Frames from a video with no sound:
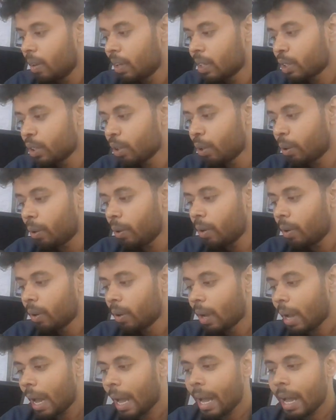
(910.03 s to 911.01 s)
So
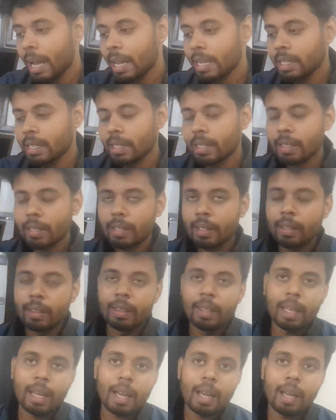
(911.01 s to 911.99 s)
as
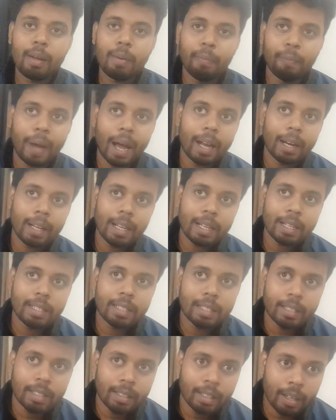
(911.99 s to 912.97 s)
they
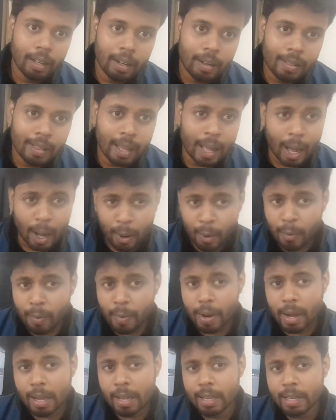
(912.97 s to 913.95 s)
managed the
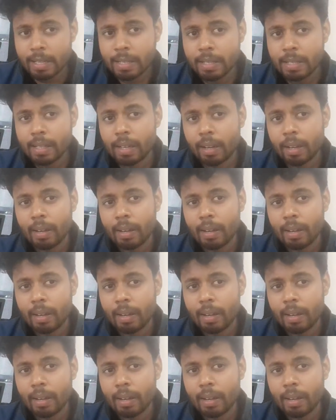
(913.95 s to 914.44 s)
language,